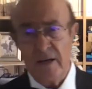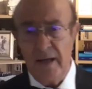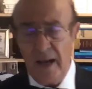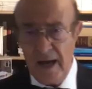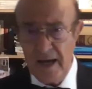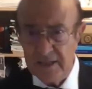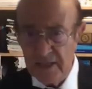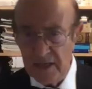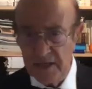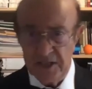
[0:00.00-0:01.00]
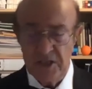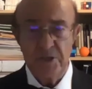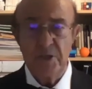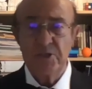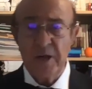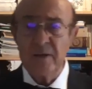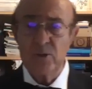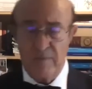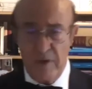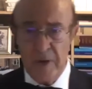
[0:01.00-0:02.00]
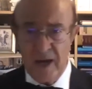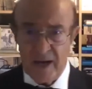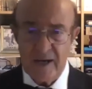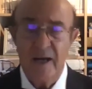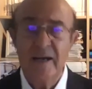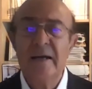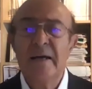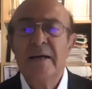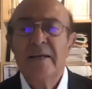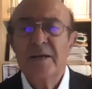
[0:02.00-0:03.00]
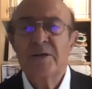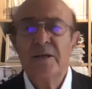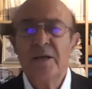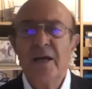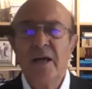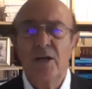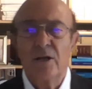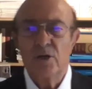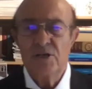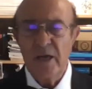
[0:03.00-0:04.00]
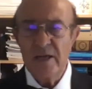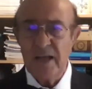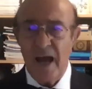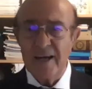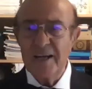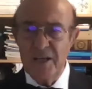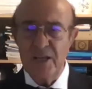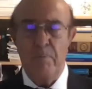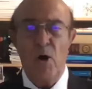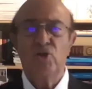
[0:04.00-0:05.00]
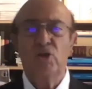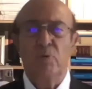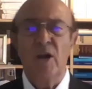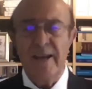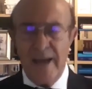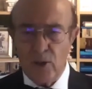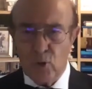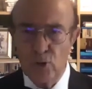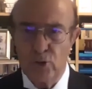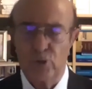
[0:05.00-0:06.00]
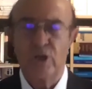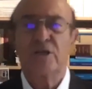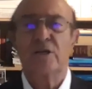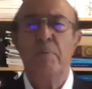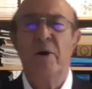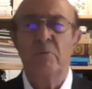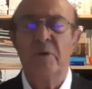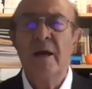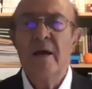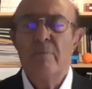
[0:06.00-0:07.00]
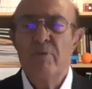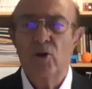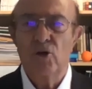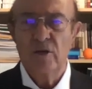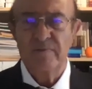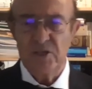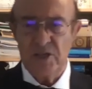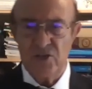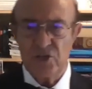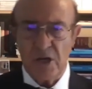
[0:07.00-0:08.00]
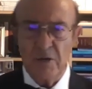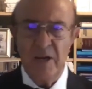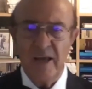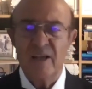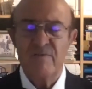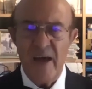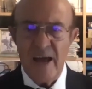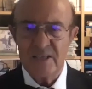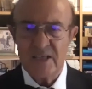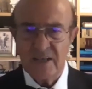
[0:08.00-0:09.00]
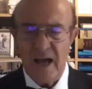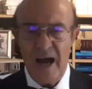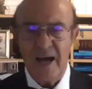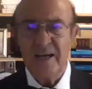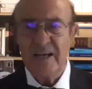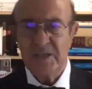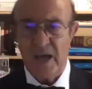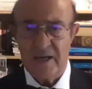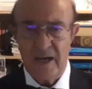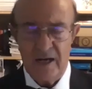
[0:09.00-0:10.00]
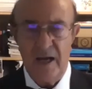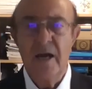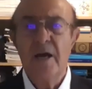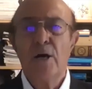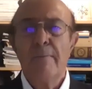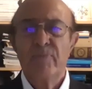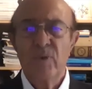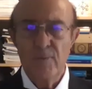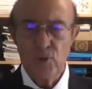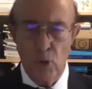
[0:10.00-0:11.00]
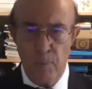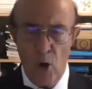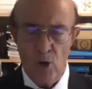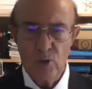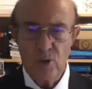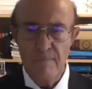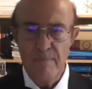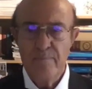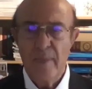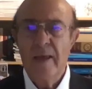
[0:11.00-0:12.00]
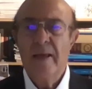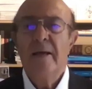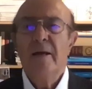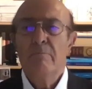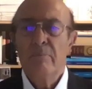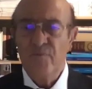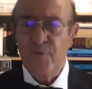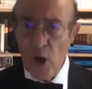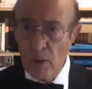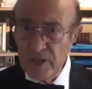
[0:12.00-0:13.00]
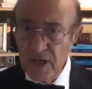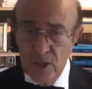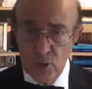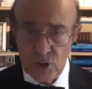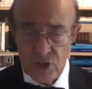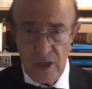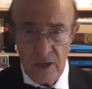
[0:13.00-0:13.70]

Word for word: analyzer, and this is the strength of America, that indeed those things are indeed possible. And I could do this experiment because of this extremely advanced and highly technical support from the industry,